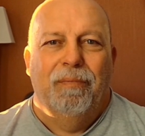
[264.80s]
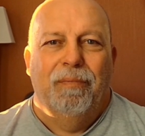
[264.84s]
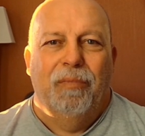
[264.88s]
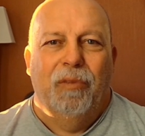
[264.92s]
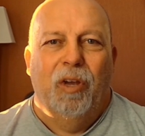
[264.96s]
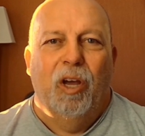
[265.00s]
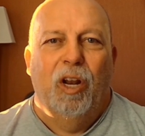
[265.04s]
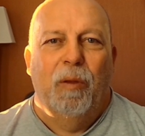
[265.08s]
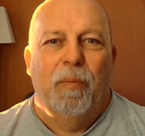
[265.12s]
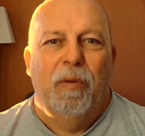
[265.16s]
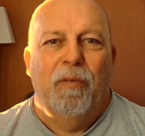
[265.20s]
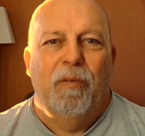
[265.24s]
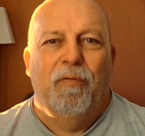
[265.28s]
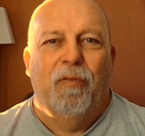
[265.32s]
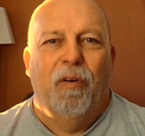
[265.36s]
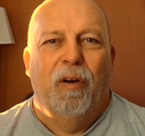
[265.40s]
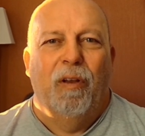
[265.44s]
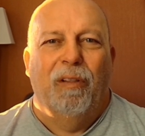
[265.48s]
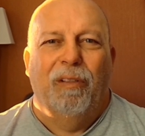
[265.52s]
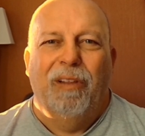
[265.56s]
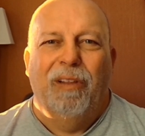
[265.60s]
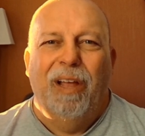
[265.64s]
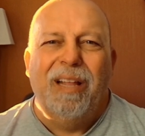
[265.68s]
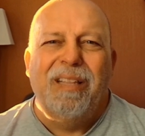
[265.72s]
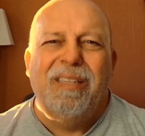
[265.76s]
to be
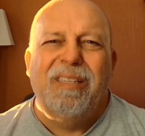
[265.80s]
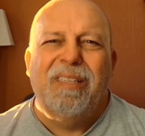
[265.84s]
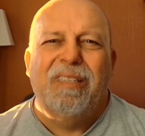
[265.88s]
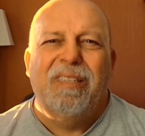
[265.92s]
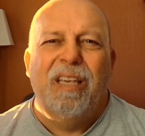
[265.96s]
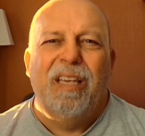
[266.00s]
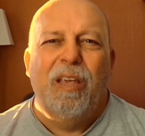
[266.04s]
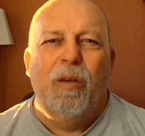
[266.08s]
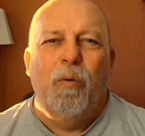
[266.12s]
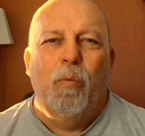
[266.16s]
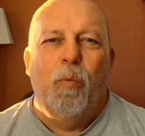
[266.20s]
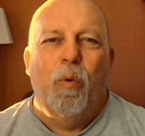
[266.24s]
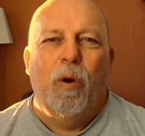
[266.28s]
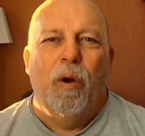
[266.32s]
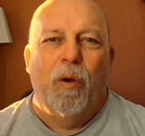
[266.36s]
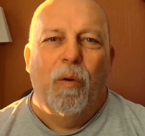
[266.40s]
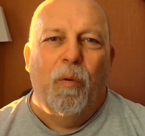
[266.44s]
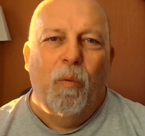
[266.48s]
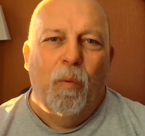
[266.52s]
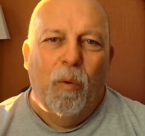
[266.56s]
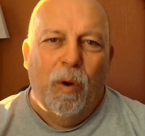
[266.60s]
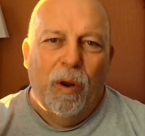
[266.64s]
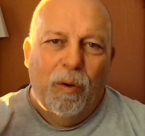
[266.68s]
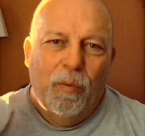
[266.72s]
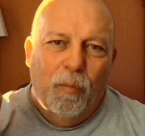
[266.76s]
fun. Let's see what
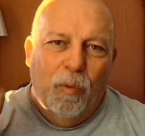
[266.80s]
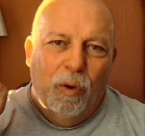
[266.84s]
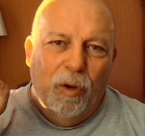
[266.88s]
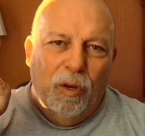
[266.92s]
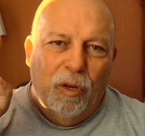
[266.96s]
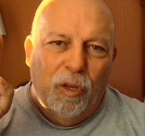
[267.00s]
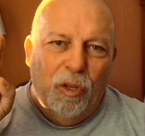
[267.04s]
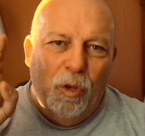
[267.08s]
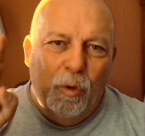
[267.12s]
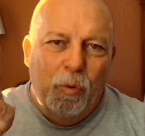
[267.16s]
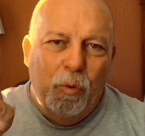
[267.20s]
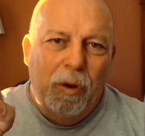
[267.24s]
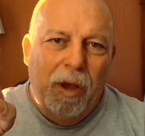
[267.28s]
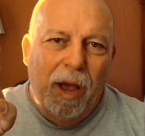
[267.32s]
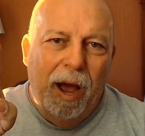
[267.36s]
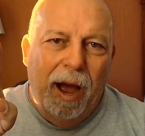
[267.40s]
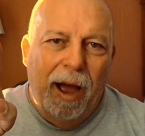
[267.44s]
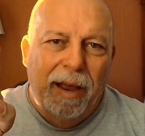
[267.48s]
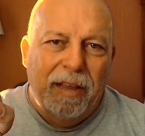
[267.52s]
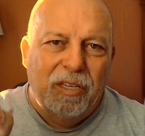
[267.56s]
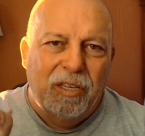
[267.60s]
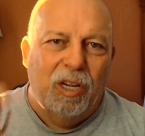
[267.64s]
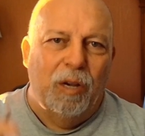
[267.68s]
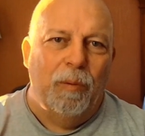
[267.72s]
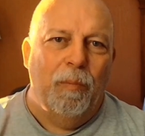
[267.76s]
you
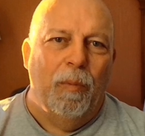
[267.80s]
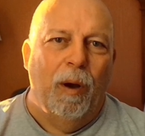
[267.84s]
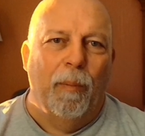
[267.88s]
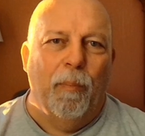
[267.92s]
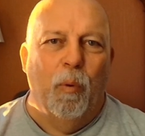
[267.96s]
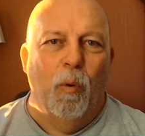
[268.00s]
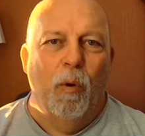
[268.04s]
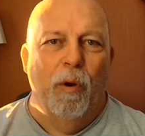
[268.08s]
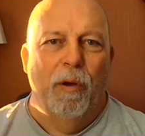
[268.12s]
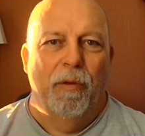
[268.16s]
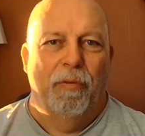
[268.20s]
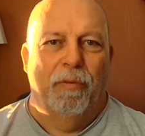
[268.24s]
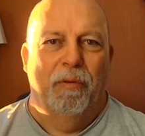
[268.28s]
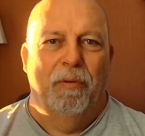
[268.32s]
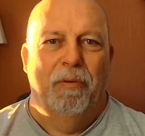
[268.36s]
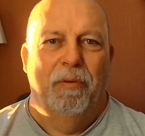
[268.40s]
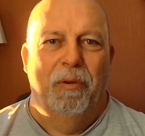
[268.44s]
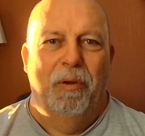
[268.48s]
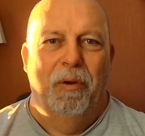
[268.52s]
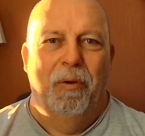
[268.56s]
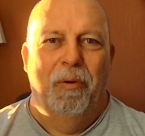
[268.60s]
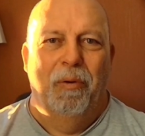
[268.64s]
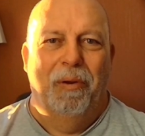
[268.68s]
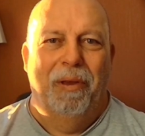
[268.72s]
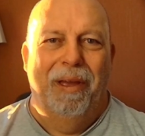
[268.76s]
guys come up with,
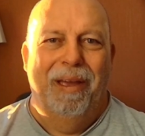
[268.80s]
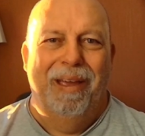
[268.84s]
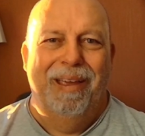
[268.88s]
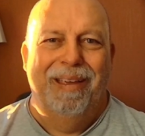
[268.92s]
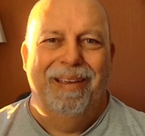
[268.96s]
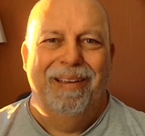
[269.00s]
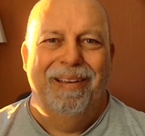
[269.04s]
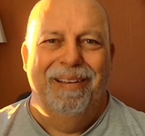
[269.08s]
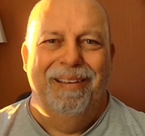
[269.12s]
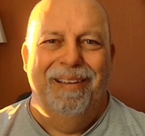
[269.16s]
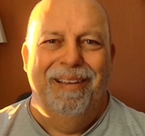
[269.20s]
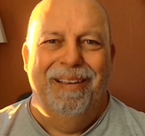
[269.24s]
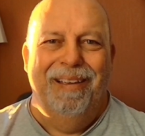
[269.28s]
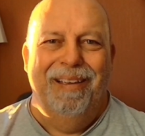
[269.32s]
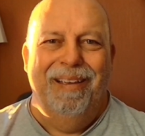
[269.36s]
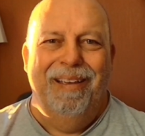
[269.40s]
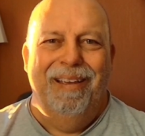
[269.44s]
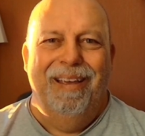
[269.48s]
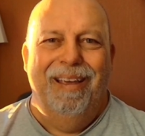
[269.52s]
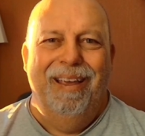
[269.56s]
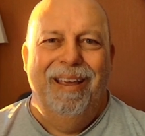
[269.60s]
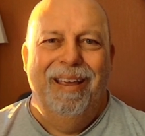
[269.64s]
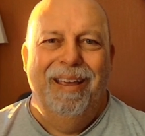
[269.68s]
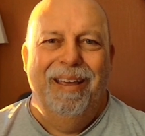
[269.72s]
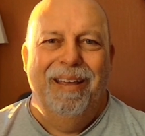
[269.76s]
okay?
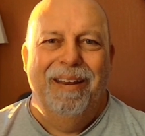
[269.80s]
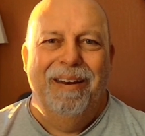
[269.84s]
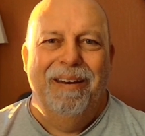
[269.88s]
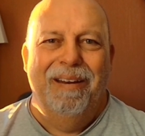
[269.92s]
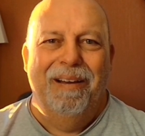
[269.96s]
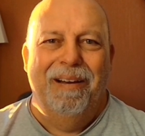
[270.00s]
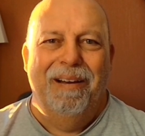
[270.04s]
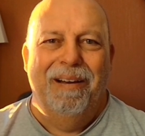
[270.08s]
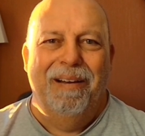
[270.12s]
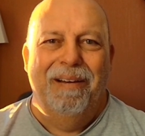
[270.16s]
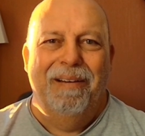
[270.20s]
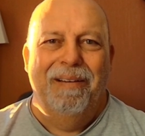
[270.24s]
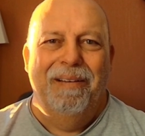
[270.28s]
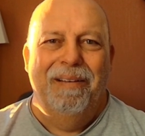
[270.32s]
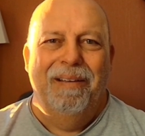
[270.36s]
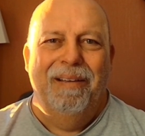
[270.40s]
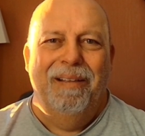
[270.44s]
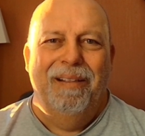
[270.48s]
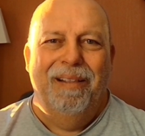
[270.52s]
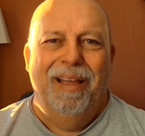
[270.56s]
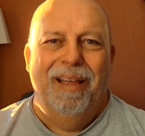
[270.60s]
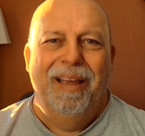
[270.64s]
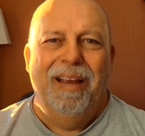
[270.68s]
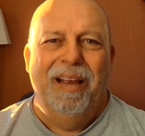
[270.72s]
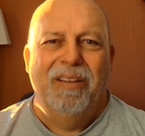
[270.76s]
And
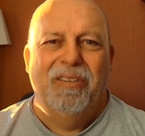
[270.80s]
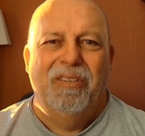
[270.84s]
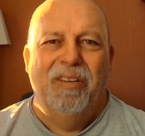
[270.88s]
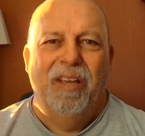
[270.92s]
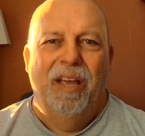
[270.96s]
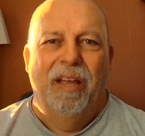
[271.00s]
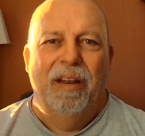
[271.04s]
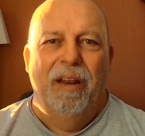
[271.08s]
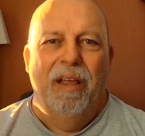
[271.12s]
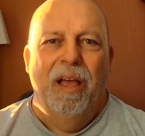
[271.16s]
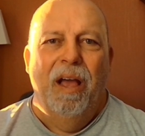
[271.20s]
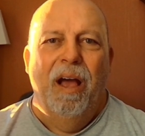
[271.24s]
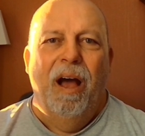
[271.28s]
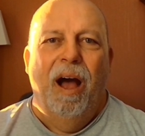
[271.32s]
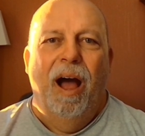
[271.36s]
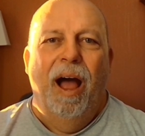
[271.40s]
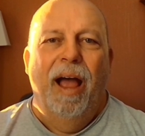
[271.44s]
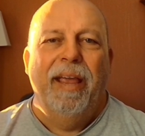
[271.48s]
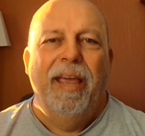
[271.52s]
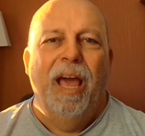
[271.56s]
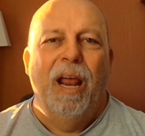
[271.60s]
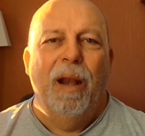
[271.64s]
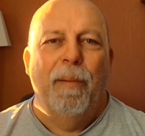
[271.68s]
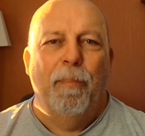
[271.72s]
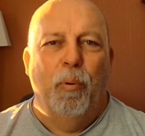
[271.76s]
like I said,
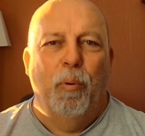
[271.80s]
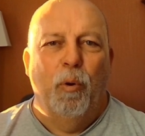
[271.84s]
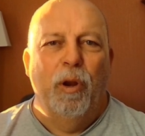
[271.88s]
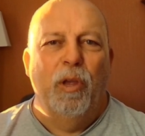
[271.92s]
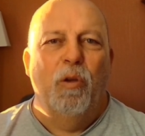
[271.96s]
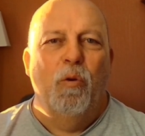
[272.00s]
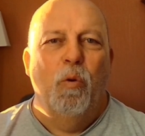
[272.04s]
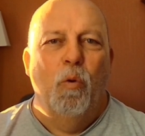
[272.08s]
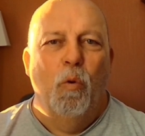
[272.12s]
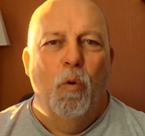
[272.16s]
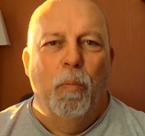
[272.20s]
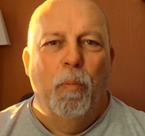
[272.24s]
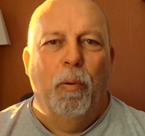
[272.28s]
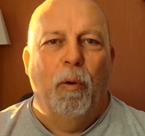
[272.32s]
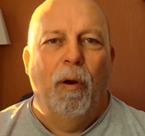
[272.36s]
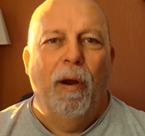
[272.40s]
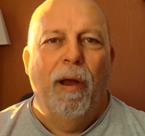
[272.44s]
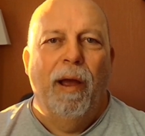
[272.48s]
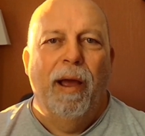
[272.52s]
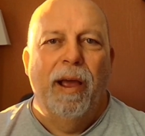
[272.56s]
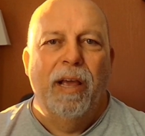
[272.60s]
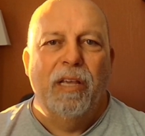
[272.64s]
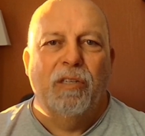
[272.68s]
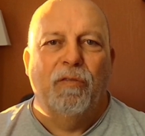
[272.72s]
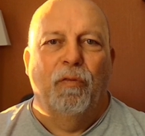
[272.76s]
I got a pretty cool
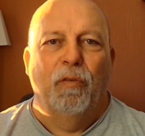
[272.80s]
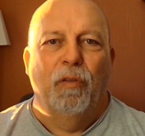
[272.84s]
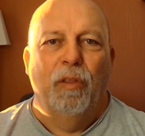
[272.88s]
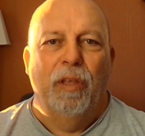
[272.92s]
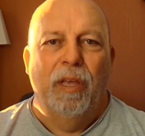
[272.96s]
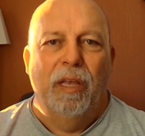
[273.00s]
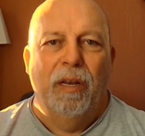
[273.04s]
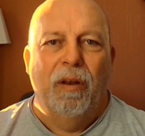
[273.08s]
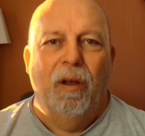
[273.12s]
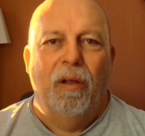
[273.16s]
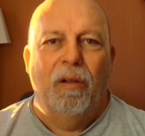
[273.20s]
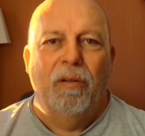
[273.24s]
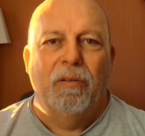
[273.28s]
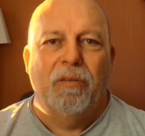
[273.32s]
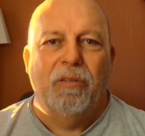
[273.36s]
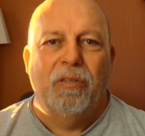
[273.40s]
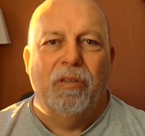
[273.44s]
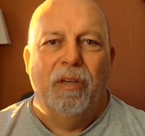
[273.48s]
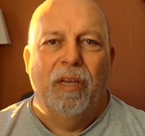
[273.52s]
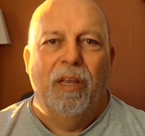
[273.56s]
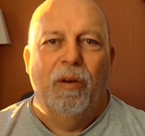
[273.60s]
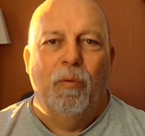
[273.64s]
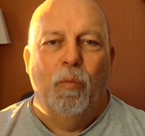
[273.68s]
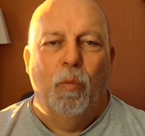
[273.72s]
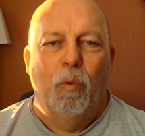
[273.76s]
prize for the adults,
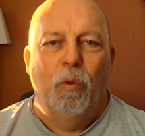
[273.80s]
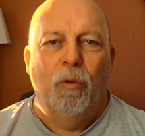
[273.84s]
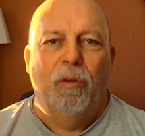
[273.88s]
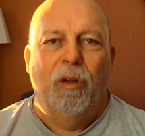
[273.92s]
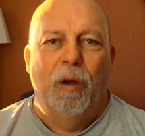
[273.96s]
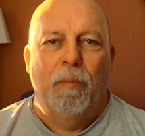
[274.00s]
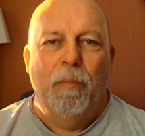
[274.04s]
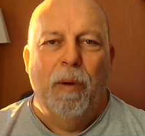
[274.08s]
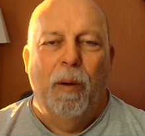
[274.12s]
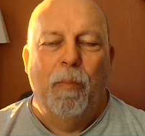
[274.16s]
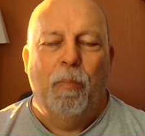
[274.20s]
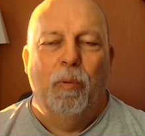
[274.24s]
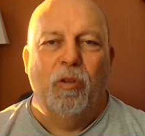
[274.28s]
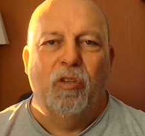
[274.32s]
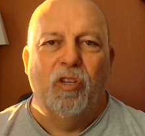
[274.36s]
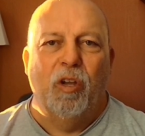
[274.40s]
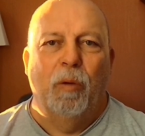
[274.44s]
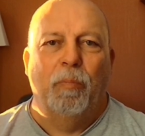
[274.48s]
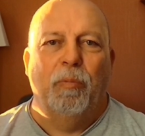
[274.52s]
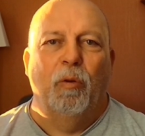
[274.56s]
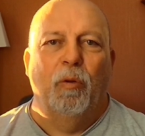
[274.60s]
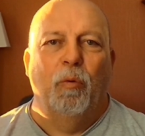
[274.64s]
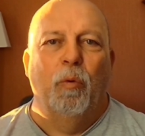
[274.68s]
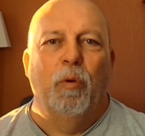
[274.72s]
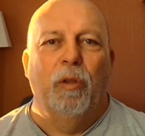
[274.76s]
and we'll come up with
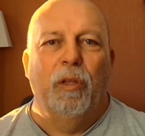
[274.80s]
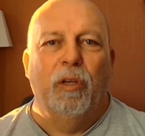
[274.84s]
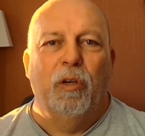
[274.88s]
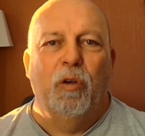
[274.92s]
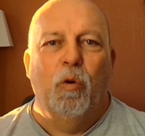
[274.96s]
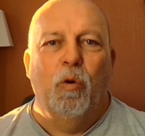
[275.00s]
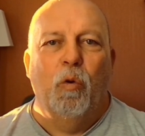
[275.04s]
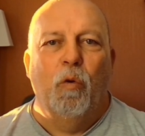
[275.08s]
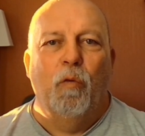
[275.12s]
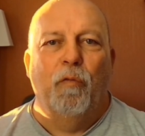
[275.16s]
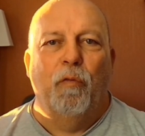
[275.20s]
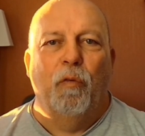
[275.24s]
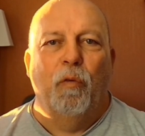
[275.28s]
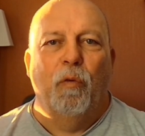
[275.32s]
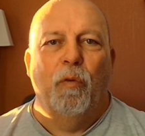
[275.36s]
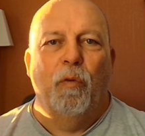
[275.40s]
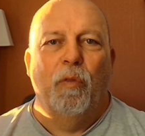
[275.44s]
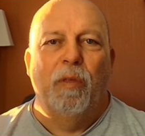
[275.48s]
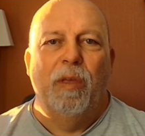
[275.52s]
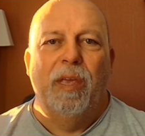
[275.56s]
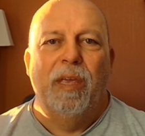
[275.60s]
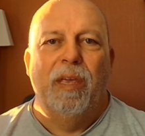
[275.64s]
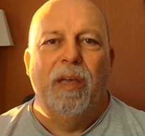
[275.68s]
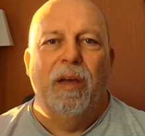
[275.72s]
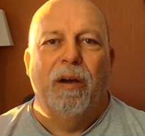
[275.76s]
something really cool for
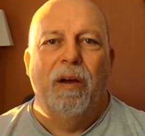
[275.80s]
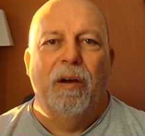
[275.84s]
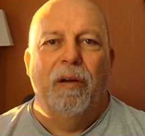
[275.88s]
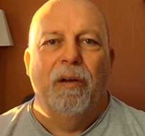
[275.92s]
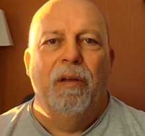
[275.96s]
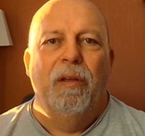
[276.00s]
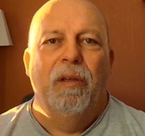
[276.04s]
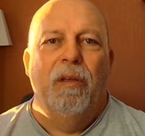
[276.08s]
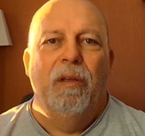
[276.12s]
the